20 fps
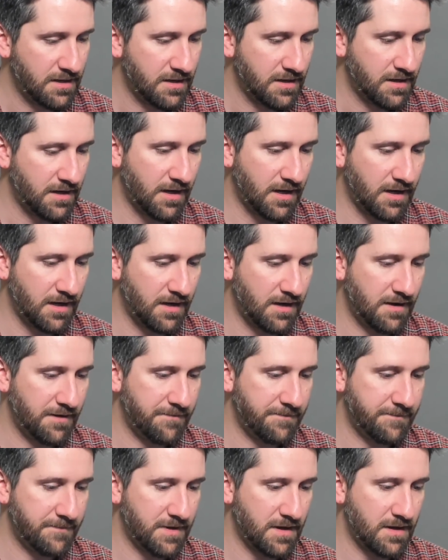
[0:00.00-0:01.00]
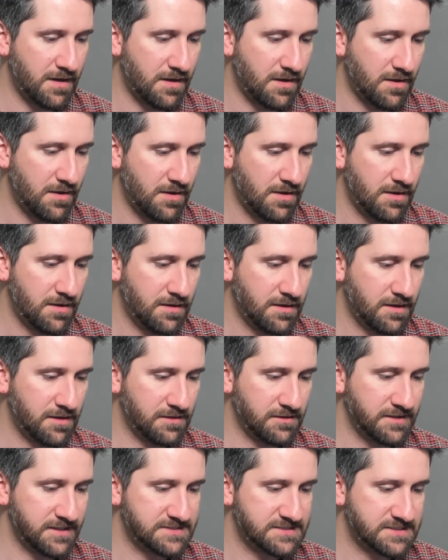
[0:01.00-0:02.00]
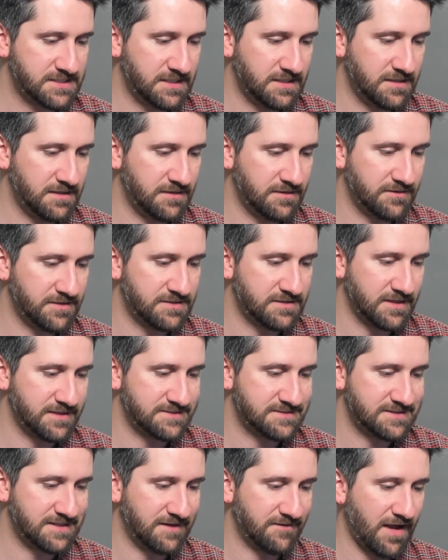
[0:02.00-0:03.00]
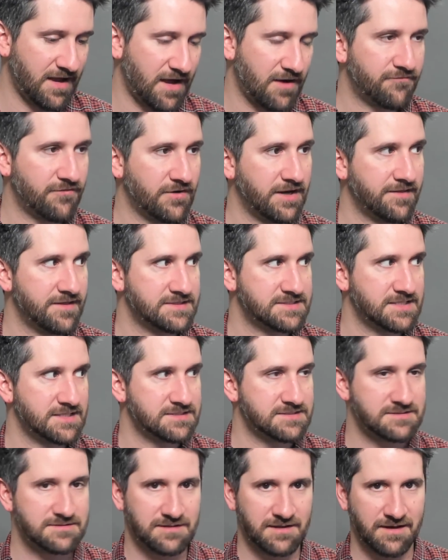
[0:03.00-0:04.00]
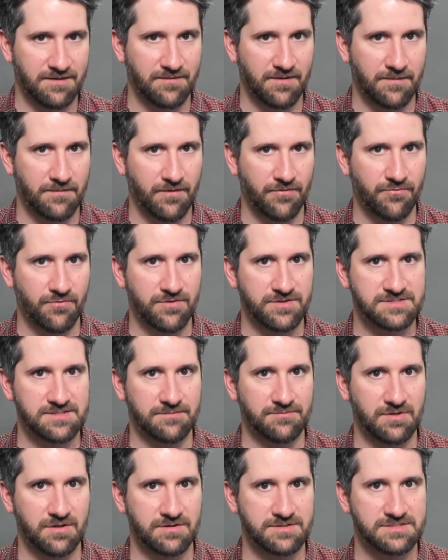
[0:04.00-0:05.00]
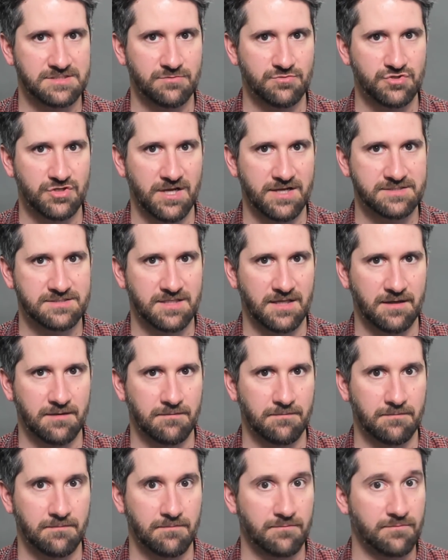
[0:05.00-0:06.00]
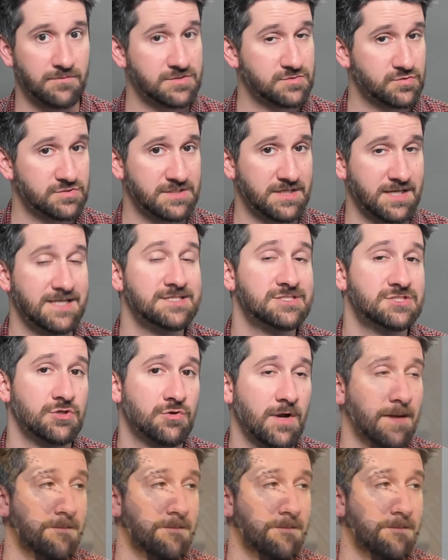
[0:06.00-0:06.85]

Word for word: um, here, let's see, let's see how funny this is. Um, I'm gonna throw this up there and see what you guys think. This was an Instagram